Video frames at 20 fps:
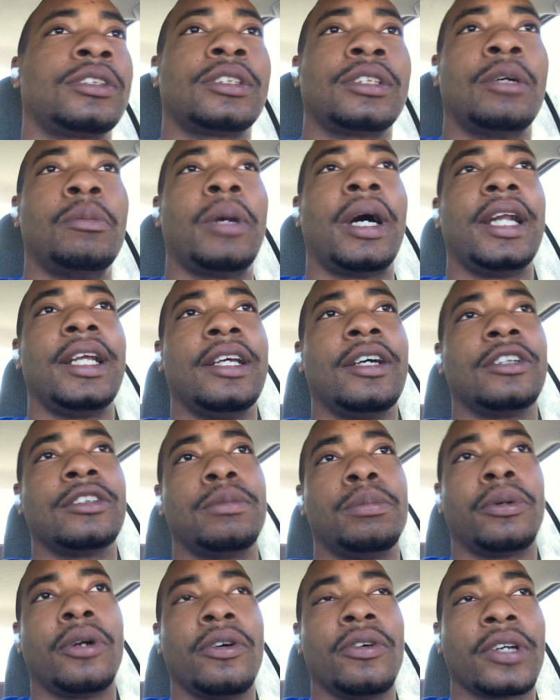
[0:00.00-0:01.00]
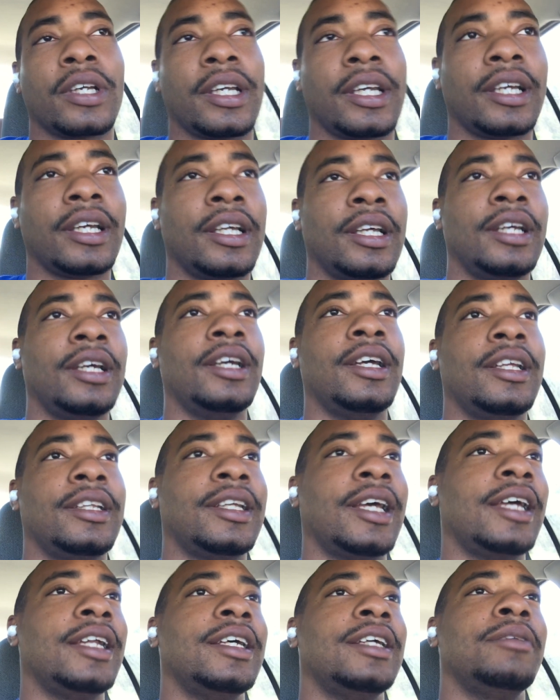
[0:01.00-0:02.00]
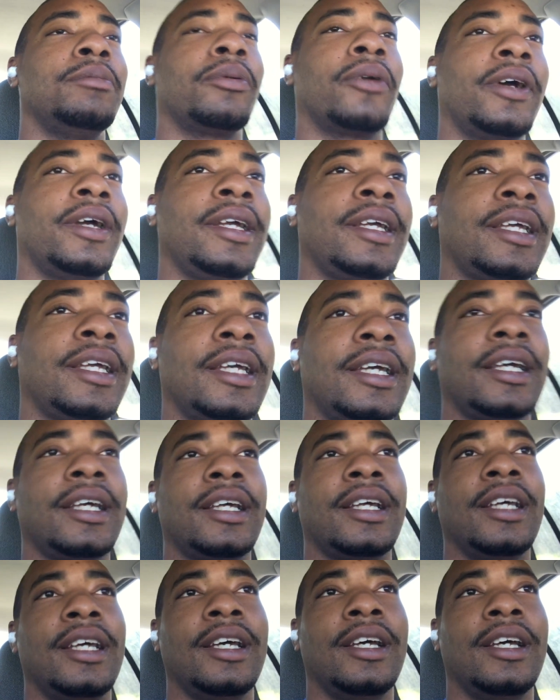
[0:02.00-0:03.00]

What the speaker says: somebody else broke it, they didn't break it.